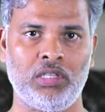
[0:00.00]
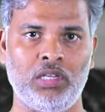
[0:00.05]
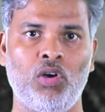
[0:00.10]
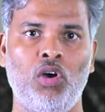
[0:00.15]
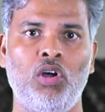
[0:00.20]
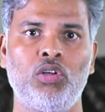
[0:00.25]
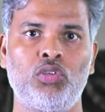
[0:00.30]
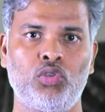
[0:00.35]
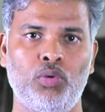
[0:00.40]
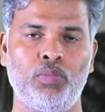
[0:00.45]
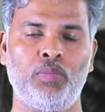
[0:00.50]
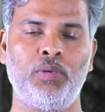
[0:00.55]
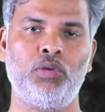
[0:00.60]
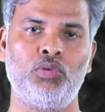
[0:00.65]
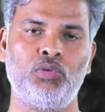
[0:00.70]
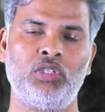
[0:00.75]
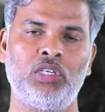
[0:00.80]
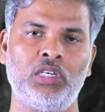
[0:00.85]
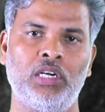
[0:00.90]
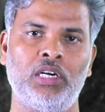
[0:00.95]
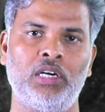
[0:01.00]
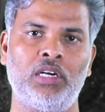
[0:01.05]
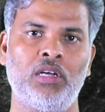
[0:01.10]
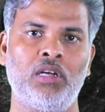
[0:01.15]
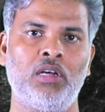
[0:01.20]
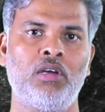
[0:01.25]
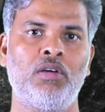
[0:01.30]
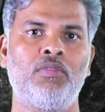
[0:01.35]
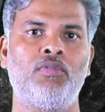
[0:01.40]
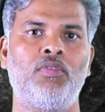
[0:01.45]
they all should be using it
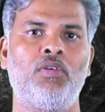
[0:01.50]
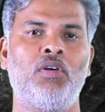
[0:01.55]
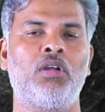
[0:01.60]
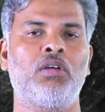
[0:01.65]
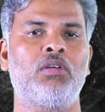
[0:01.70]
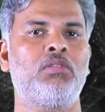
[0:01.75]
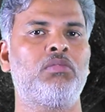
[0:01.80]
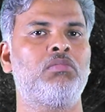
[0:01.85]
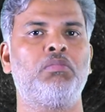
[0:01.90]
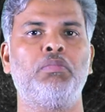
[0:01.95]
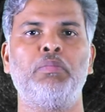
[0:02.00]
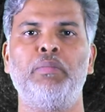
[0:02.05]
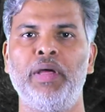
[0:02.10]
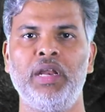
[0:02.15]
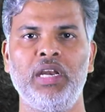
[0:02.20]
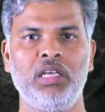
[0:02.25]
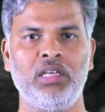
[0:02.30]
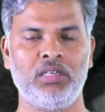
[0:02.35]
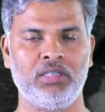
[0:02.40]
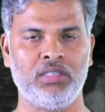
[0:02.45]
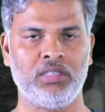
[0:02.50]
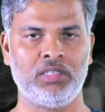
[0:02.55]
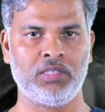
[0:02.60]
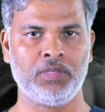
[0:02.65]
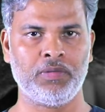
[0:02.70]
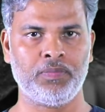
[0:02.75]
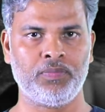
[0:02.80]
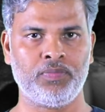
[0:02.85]
for many years